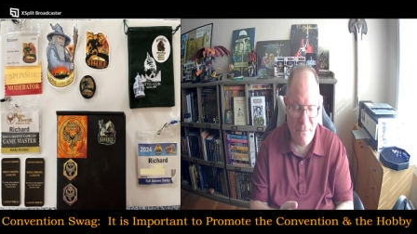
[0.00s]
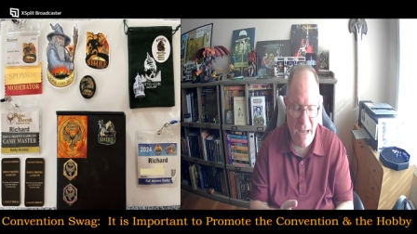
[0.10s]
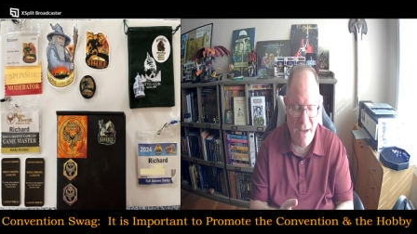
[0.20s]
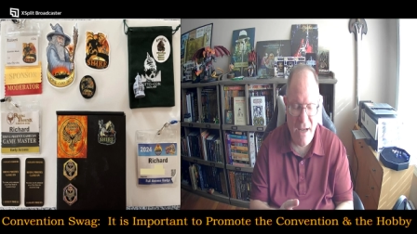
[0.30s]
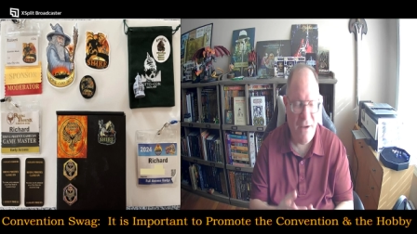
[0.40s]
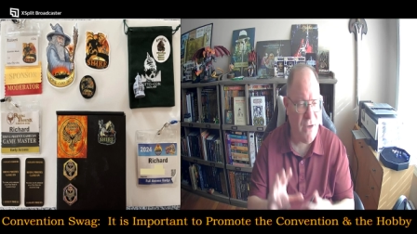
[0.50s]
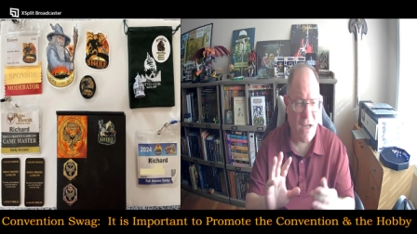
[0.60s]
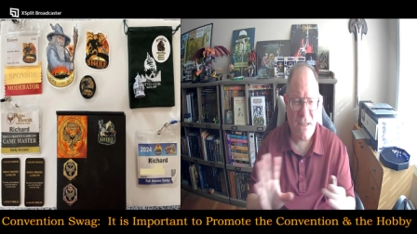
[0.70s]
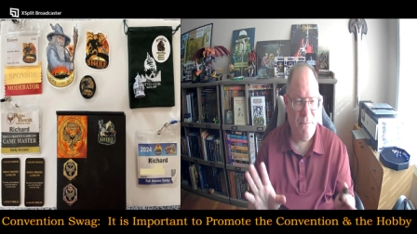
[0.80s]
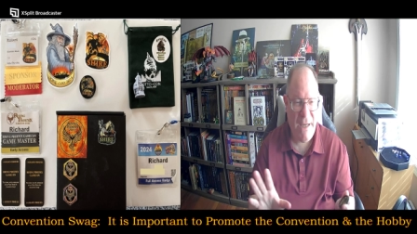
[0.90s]
and
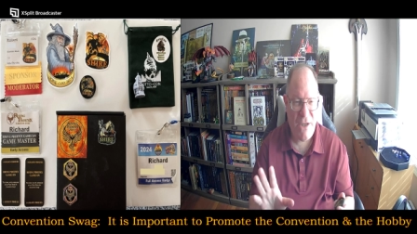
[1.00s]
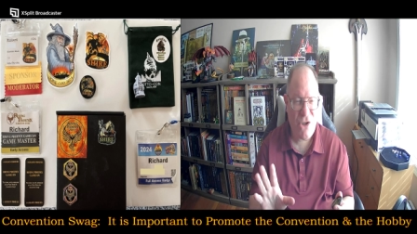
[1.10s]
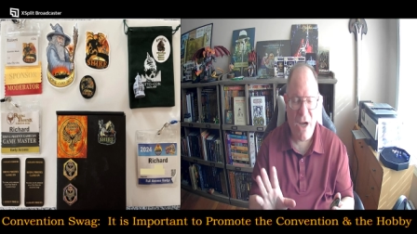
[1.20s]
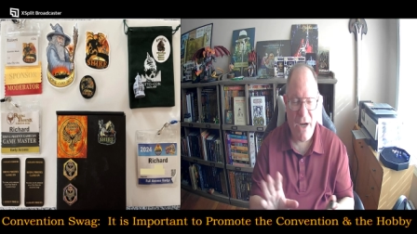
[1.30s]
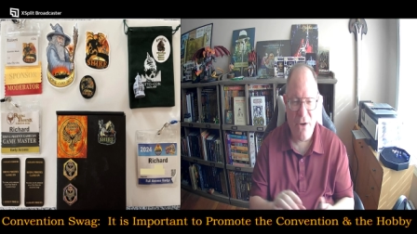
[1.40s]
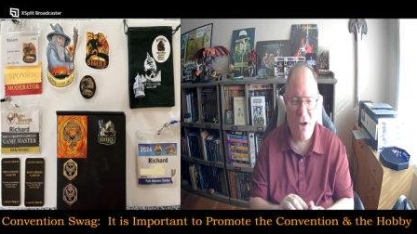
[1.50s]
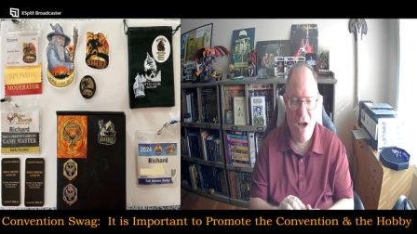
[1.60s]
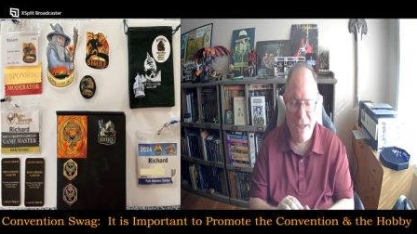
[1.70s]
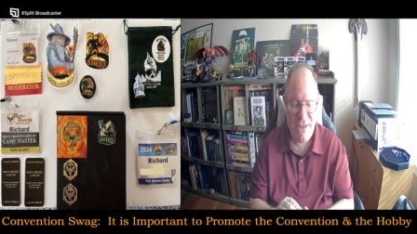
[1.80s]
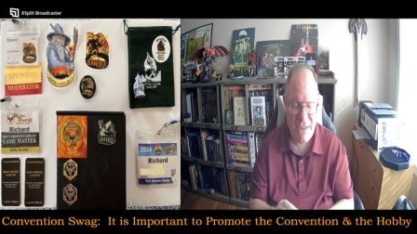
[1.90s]
not to make
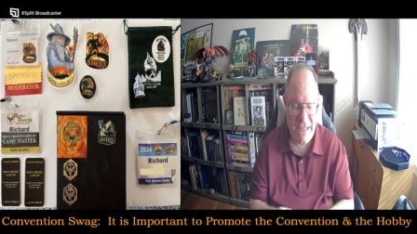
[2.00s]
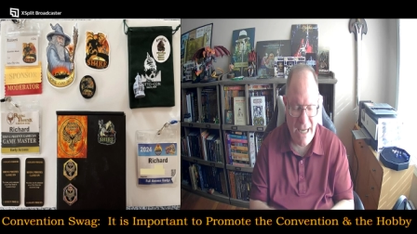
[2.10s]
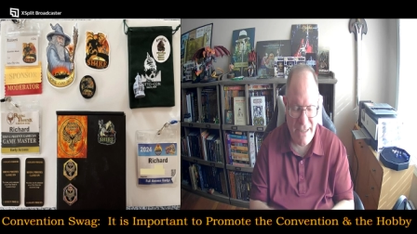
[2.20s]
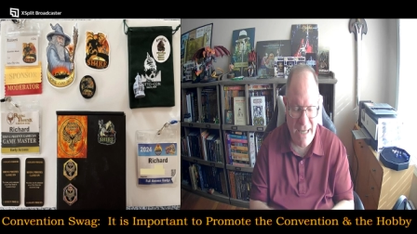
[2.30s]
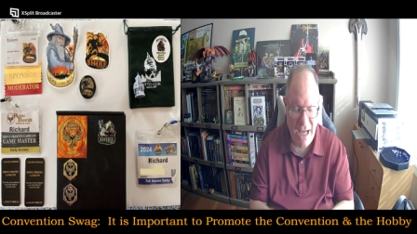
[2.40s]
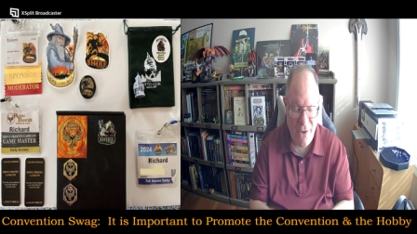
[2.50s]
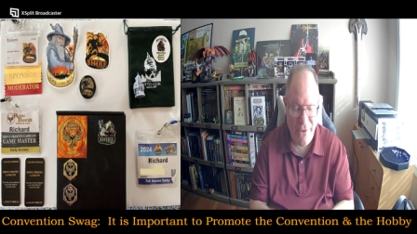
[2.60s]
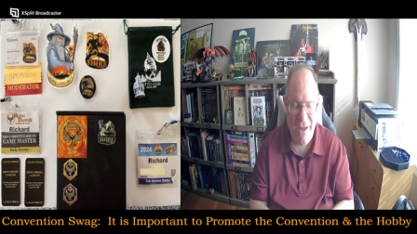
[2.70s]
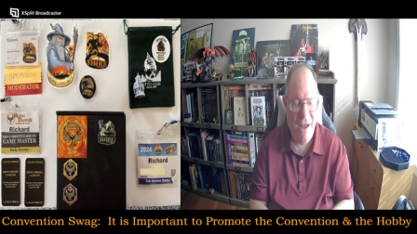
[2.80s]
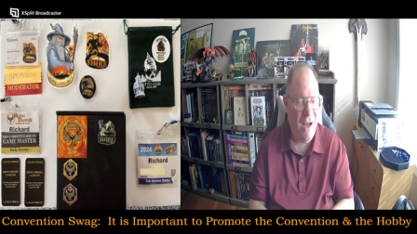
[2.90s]
ShireCon stand
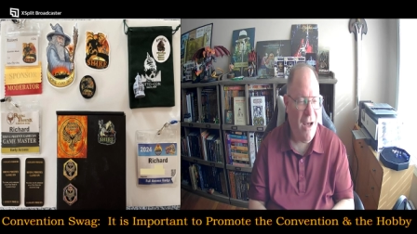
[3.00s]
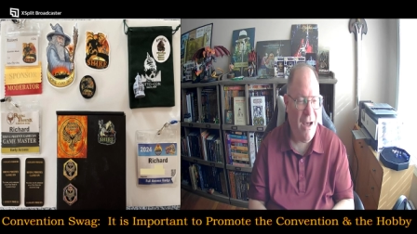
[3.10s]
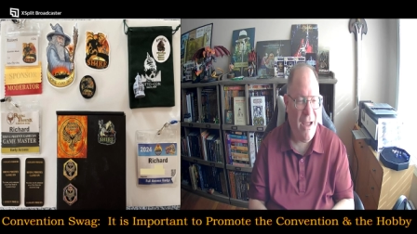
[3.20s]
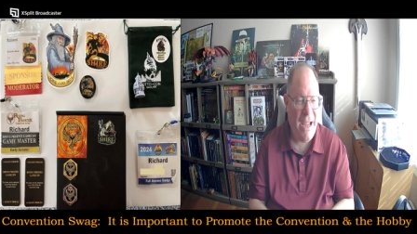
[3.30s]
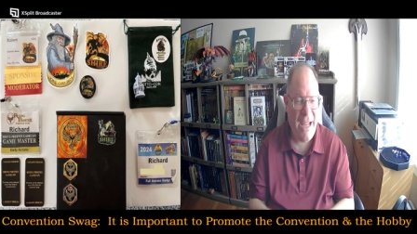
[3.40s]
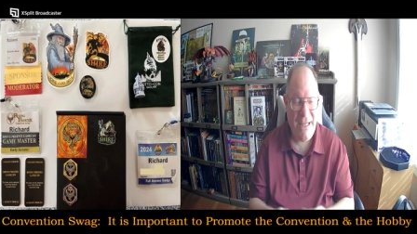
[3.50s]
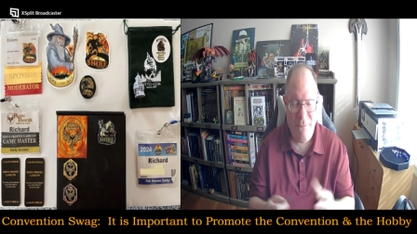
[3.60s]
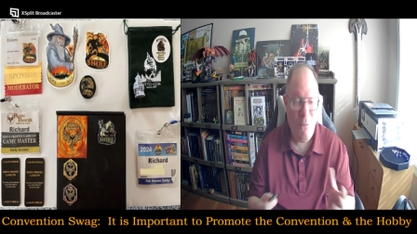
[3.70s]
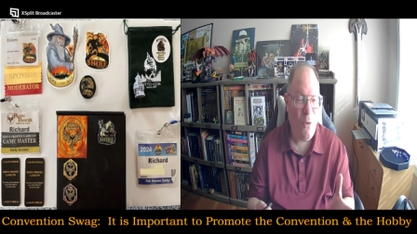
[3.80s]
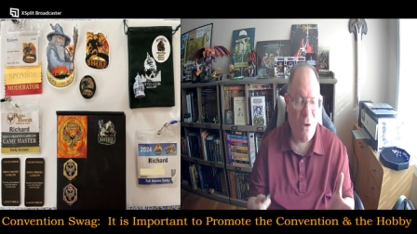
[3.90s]
out any
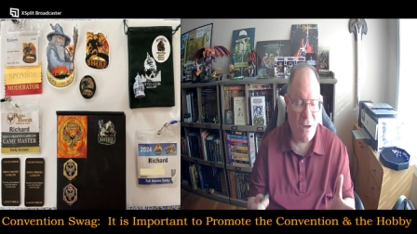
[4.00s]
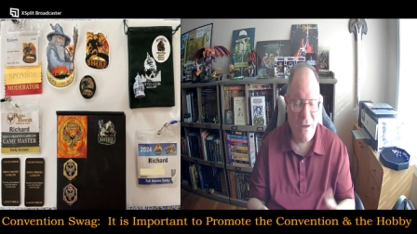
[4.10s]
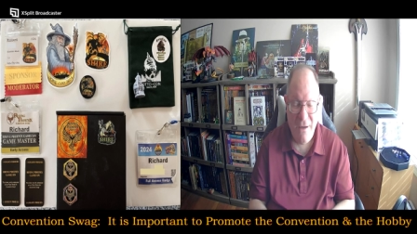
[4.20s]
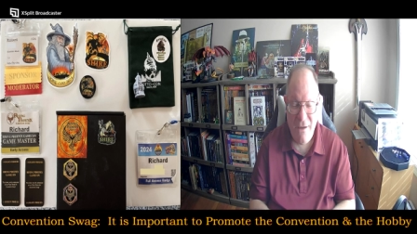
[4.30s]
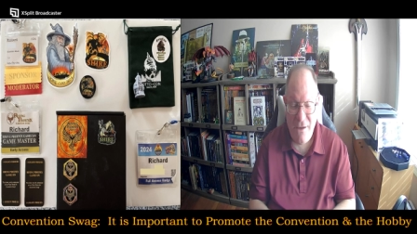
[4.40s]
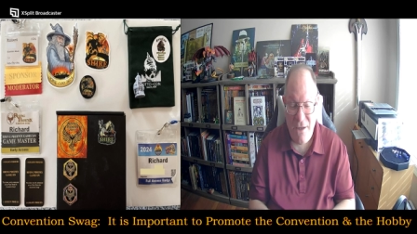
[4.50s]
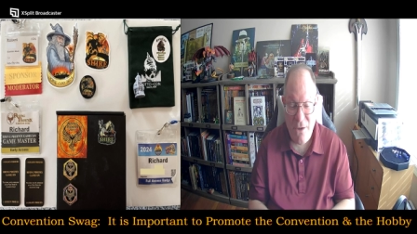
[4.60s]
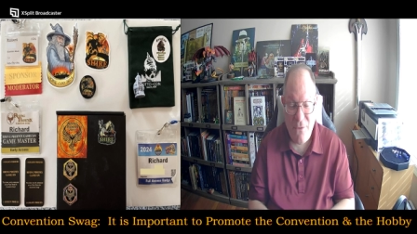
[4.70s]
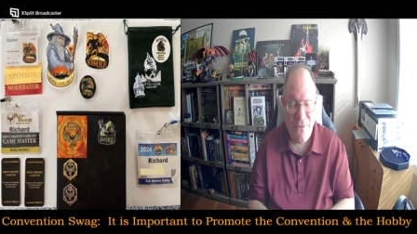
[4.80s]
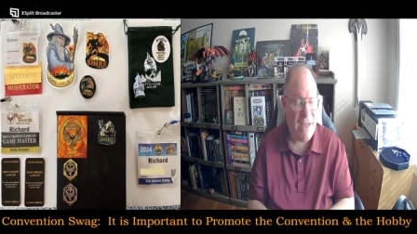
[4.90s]
more, you
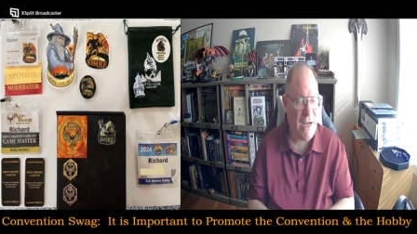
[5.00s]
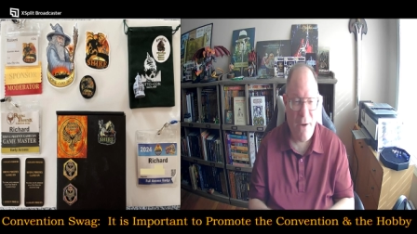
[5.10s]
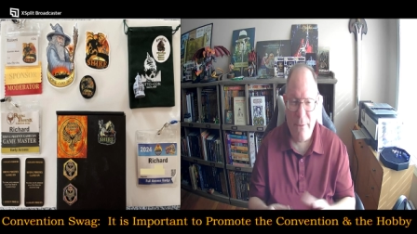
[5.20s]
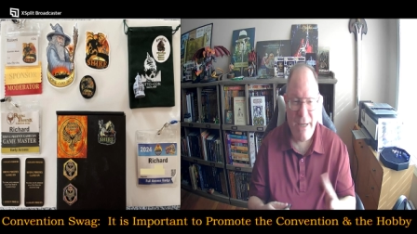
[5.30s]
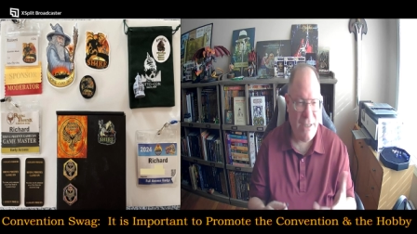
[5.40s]
know, than I already.